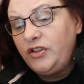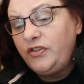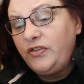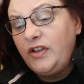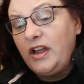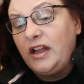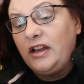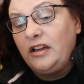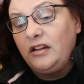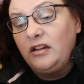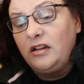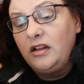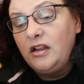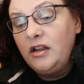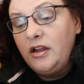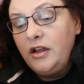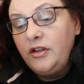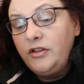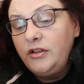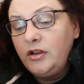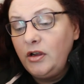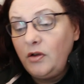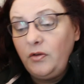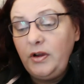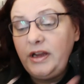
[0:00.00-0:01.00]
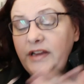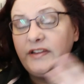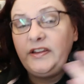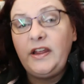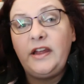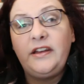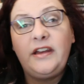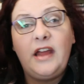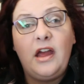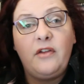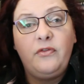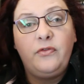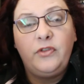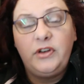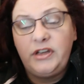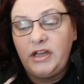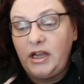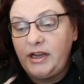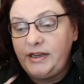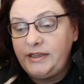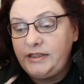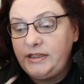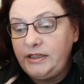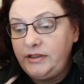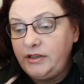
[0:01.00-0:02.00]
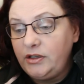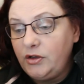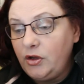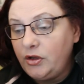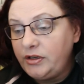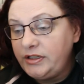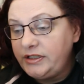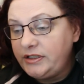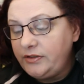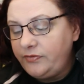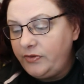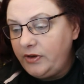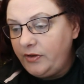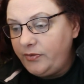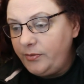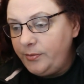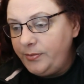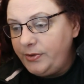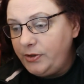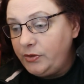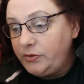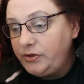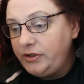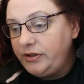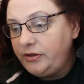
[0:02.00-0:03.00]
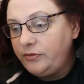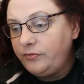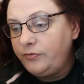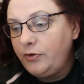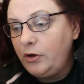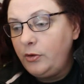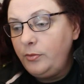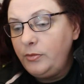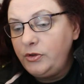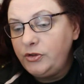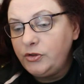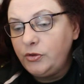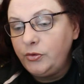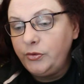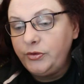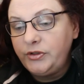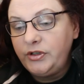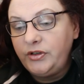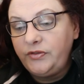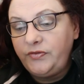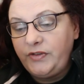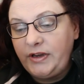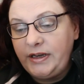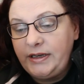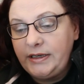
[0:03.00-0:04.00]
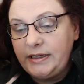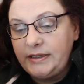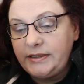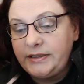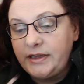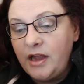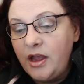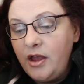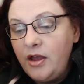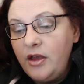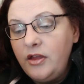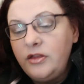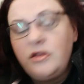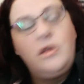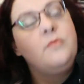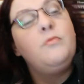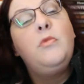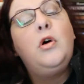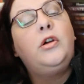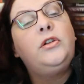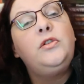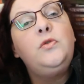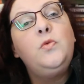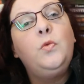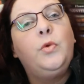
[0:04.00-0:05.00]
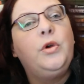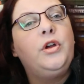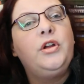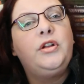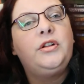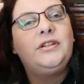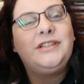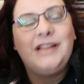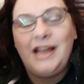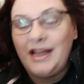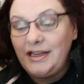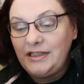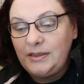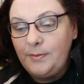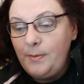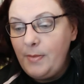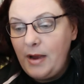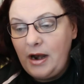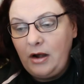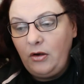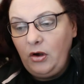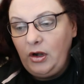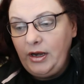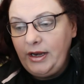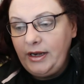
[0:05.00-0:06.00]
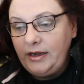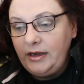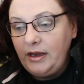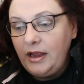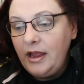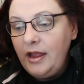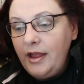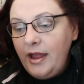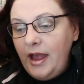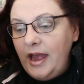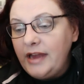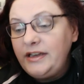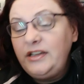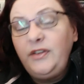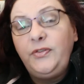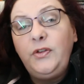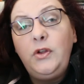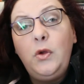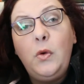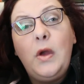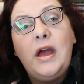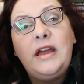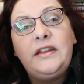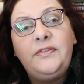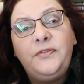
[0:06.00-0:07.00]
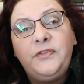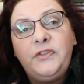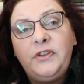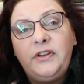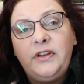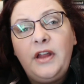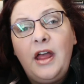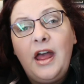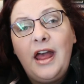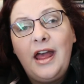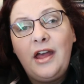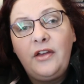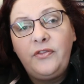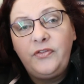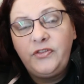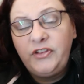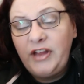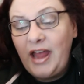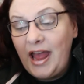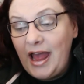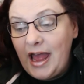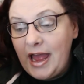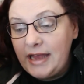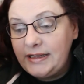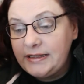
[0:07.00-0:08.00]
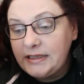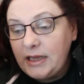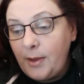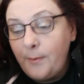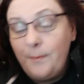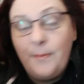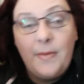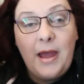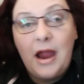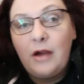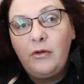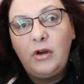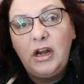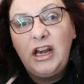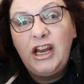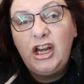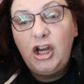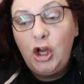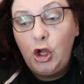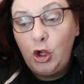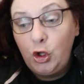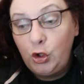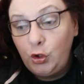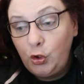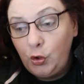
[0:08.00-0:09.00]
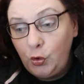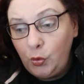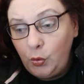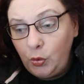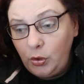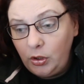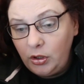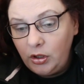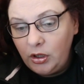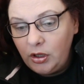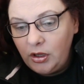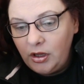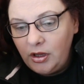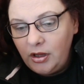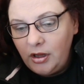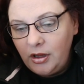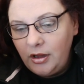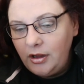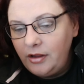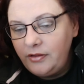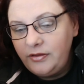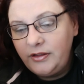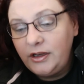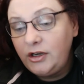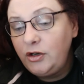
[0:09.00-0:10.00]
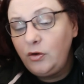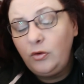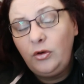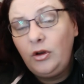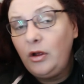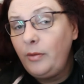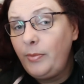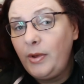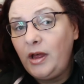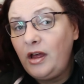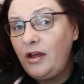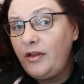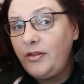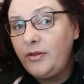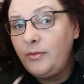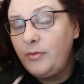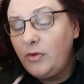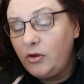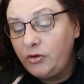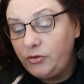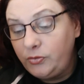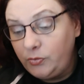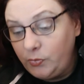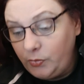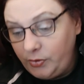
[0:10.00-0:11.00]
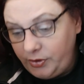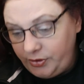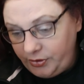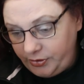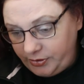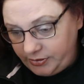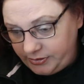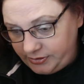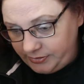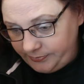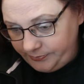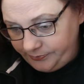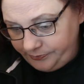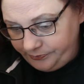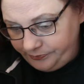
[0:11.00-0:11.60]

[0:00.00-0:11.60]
Phil. The Greeks had Aphrodite, the goddess of love and beauty. The Romans called her Venus. The modern world has Marilyn. And if you have to ask Marilyn who, then you're not part of the modern world.